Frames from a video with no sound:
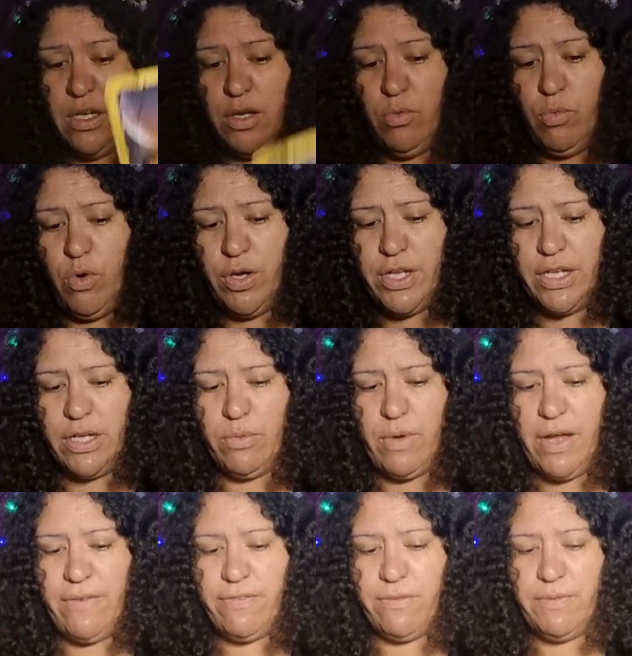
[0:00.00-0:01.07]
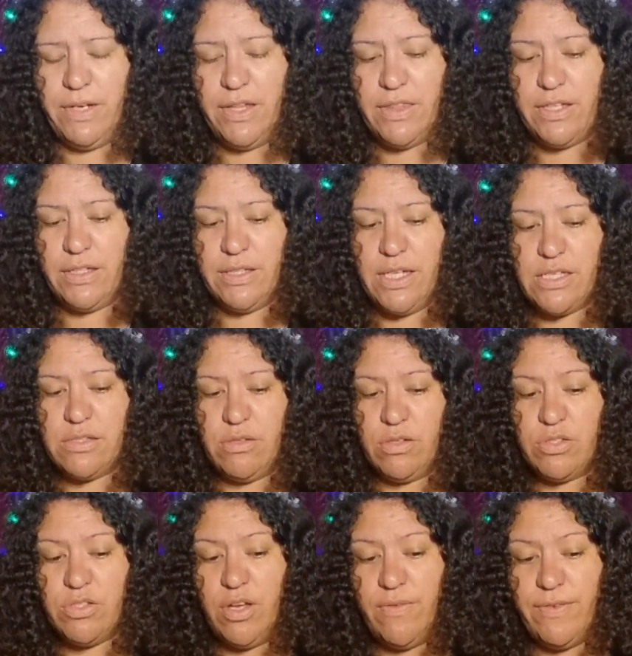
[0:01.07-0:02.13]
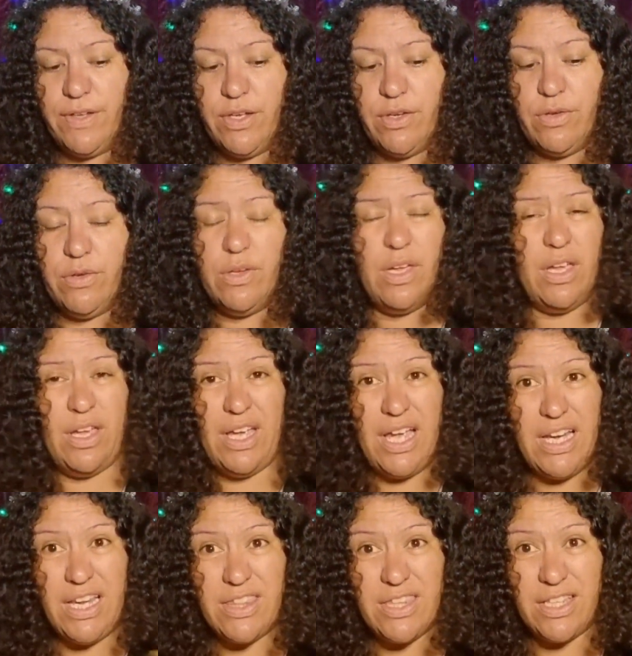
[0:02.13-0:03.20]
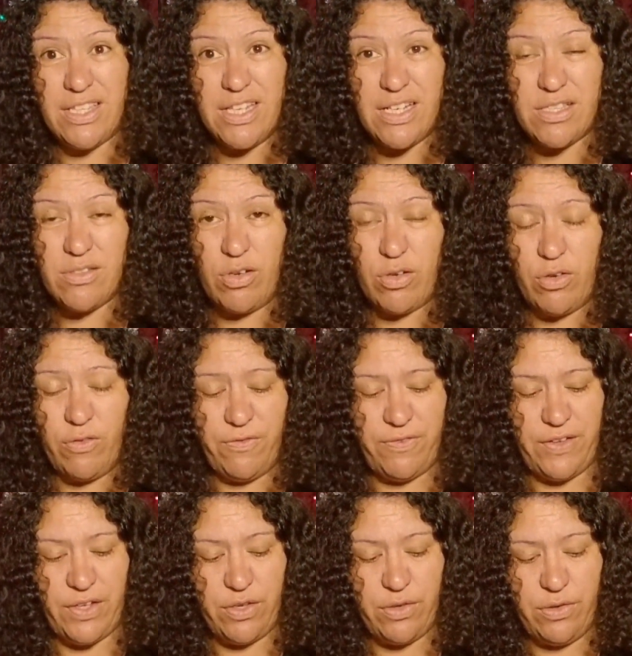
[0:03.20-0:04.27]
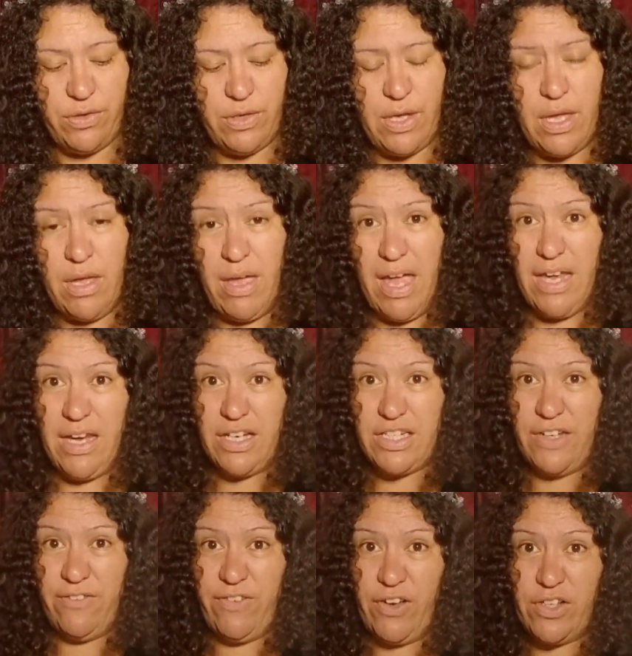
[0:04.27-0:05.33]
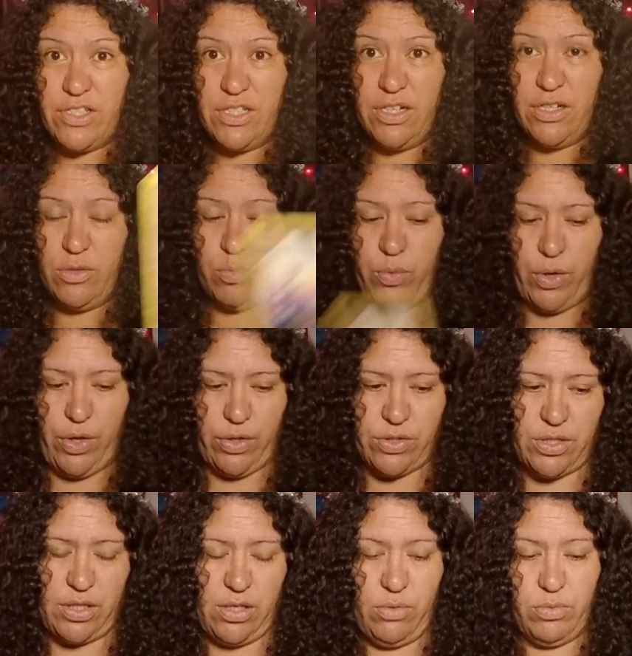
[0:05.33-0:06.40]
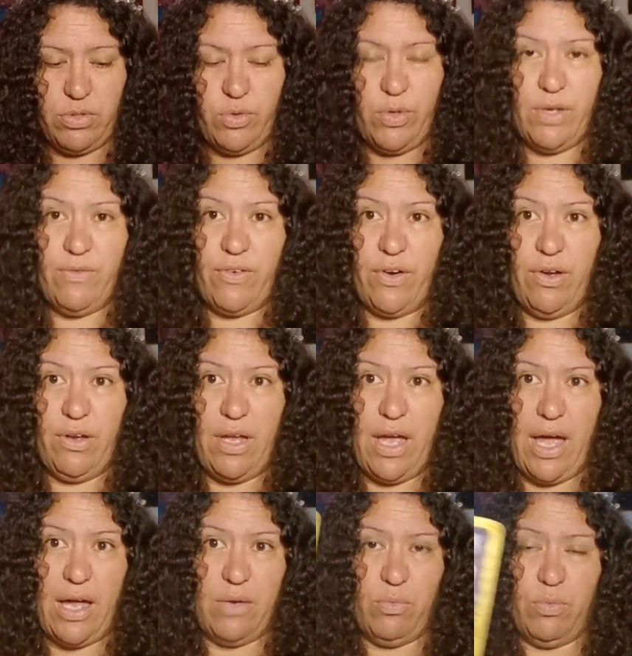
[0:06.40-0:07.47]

walking away from anything that's not serving you, anything that is not good for you, and actually focusing on your work. So you're doing very hard,